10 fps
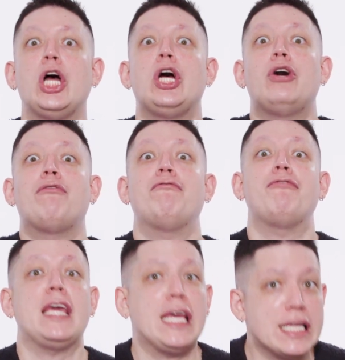
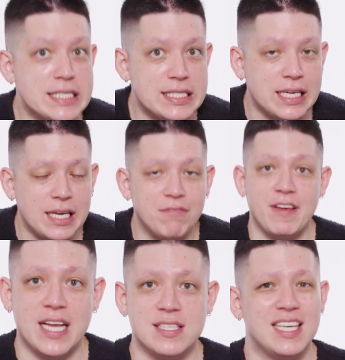Fancy.
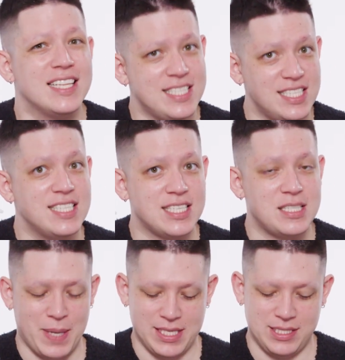This is
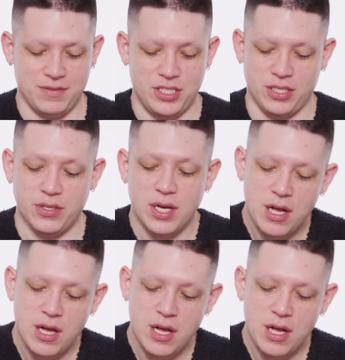expensive too.